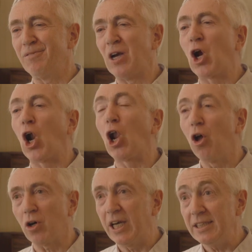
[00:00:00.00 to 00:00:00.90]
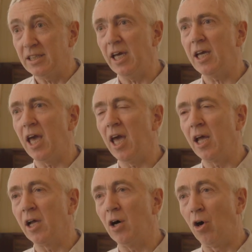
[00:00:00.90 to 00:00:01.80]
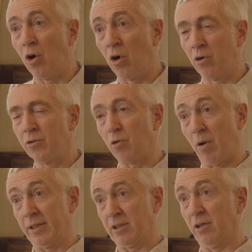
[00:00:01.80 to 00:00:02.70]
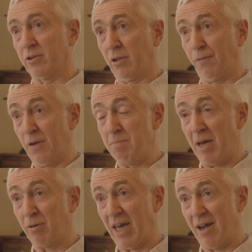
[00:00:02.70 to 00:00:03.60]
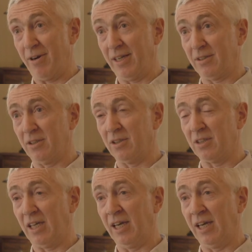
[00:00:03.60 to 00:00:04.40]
the clock is ticking on quite a lot of the female characters